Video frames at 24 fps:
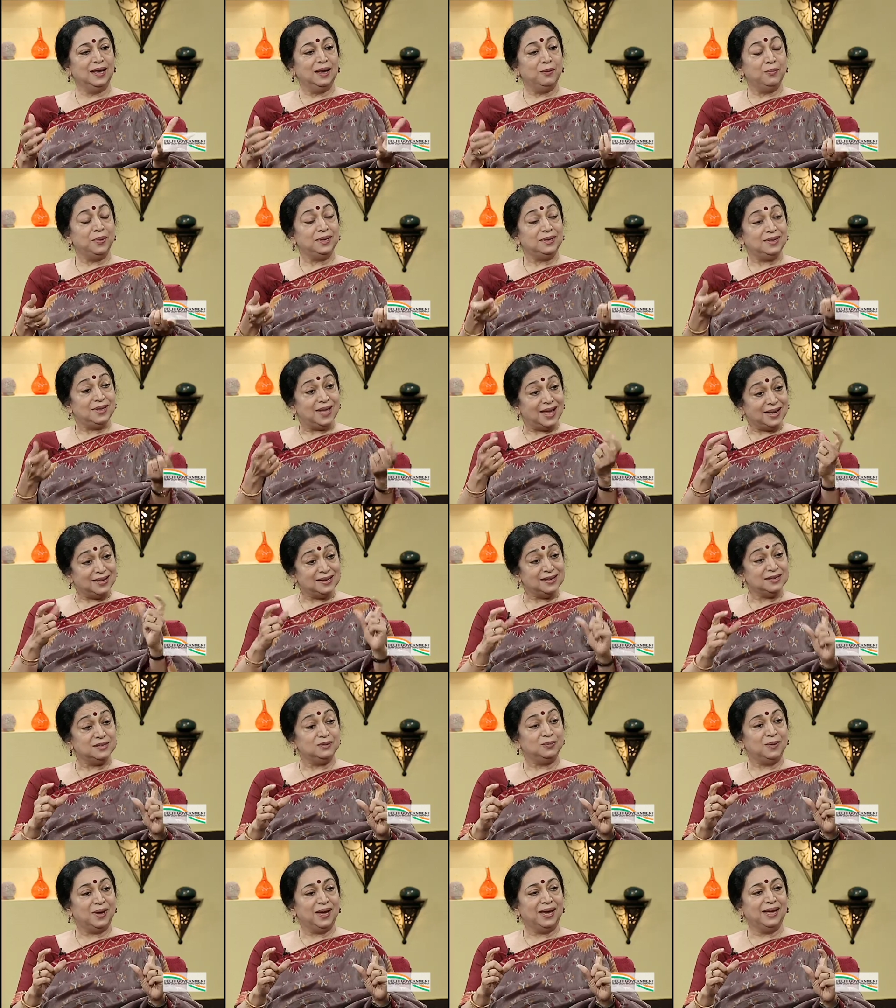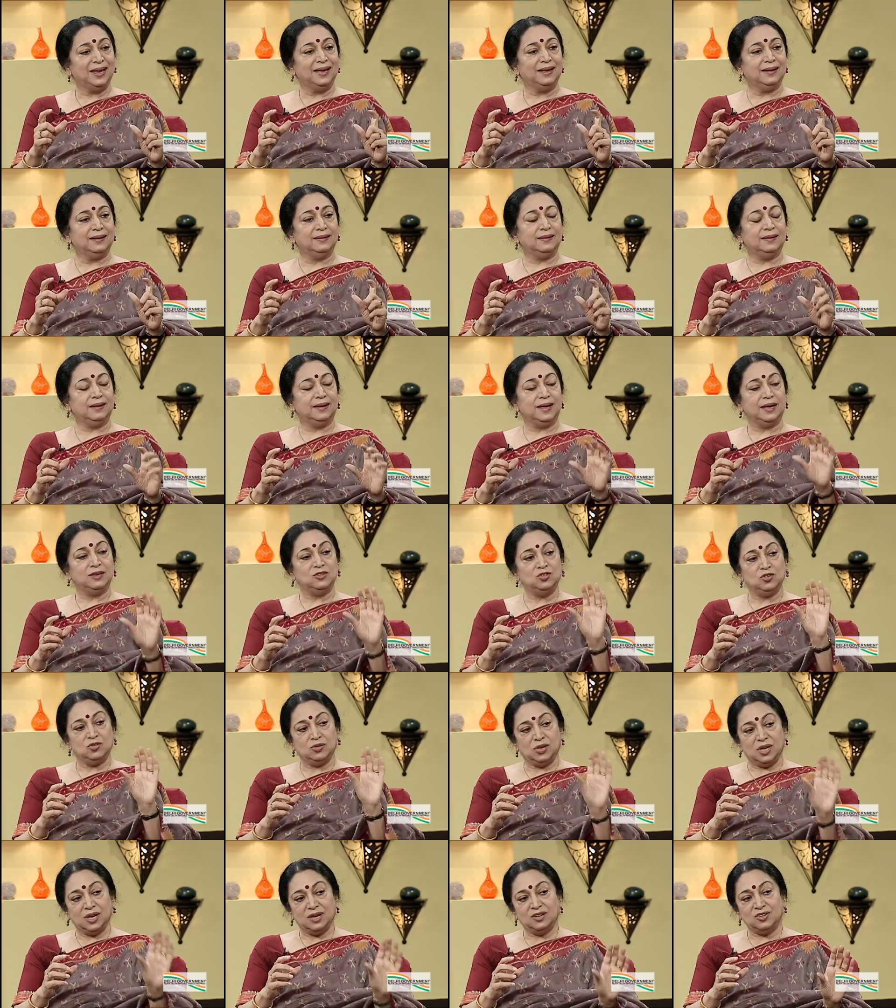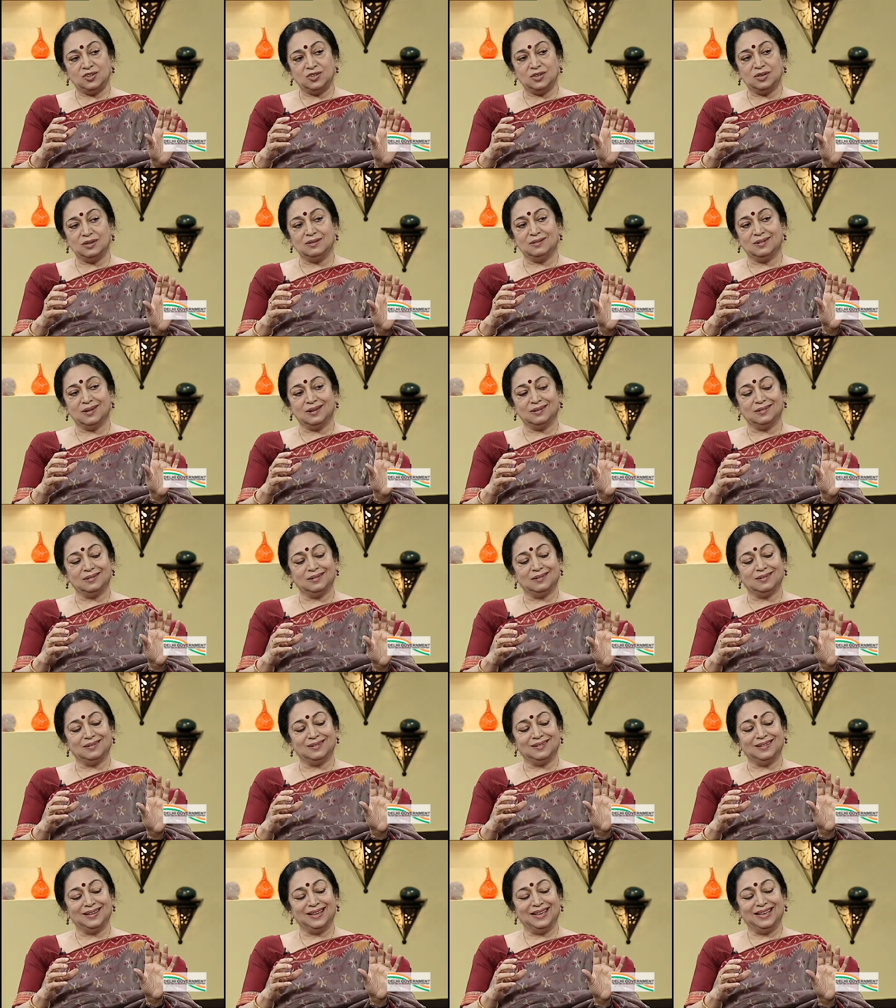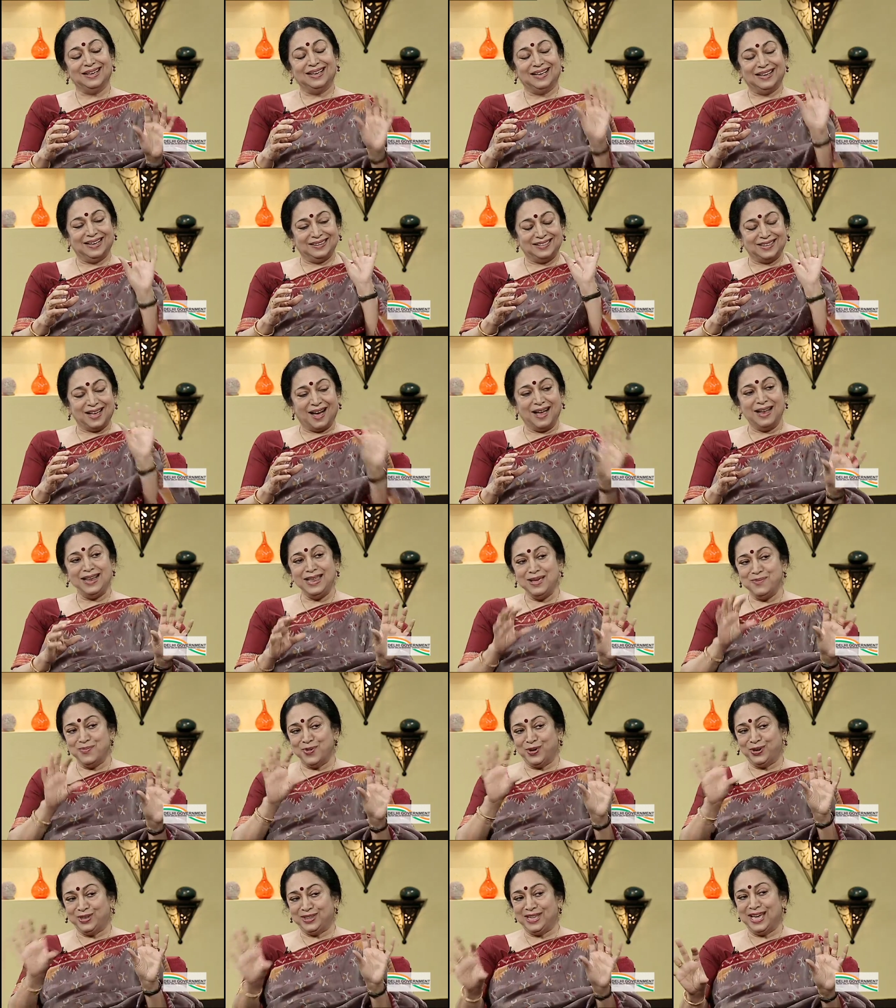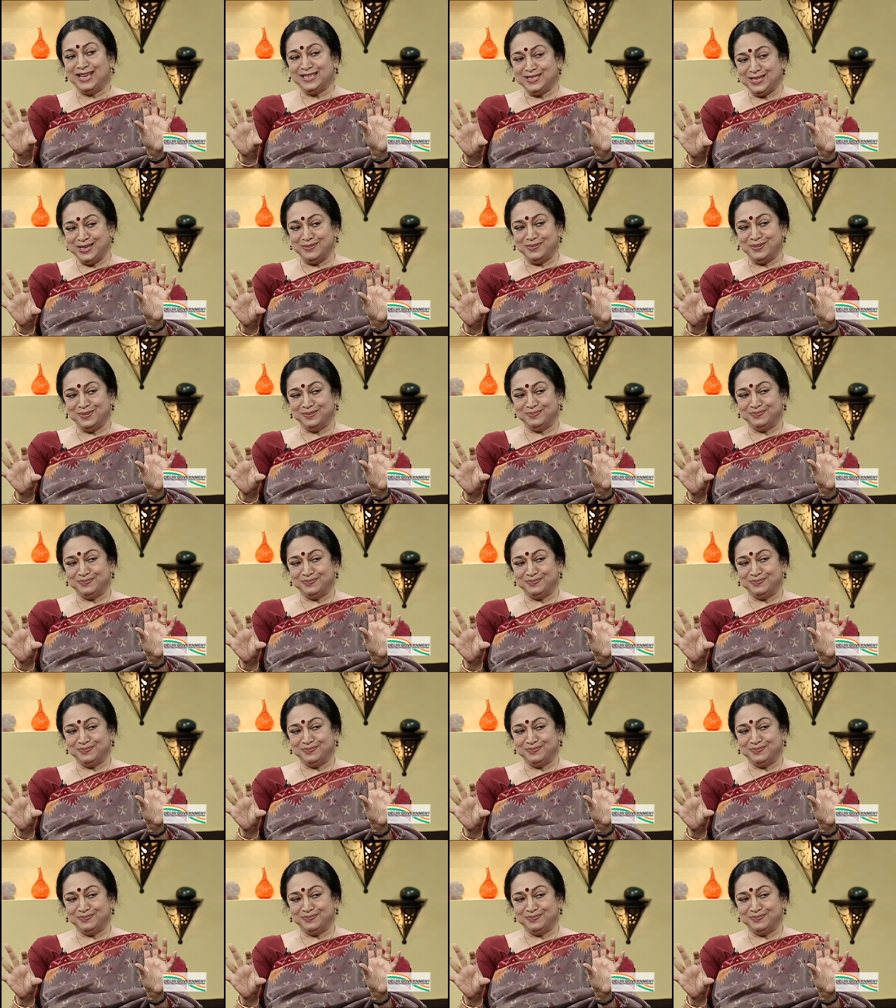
But that is why education, taleem aur tehzeeb.